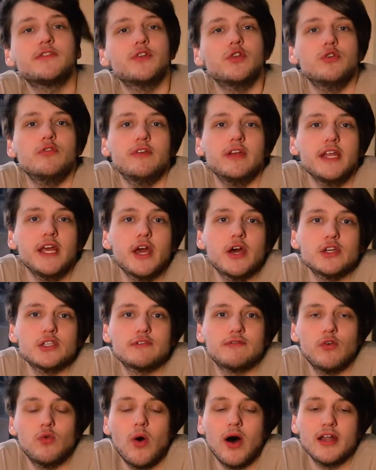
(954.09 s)
for new
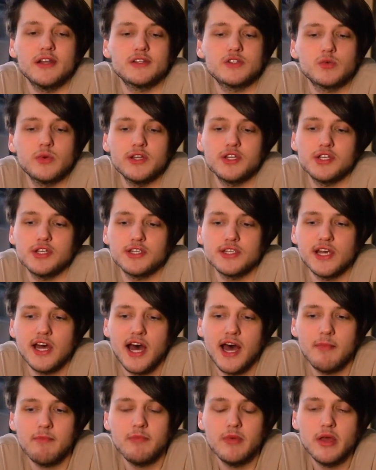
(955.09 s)
videos for once, which is,
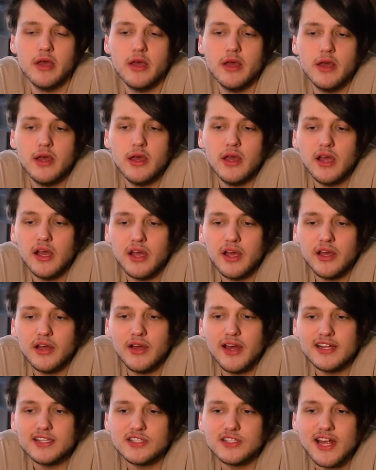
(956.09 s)

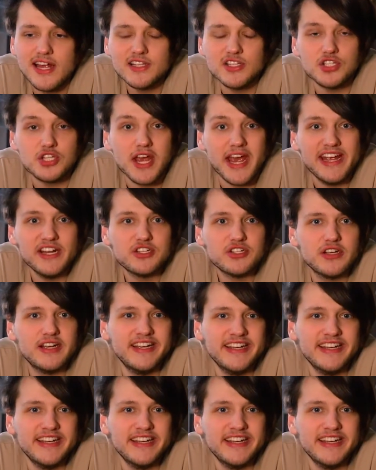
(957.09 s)
that's change.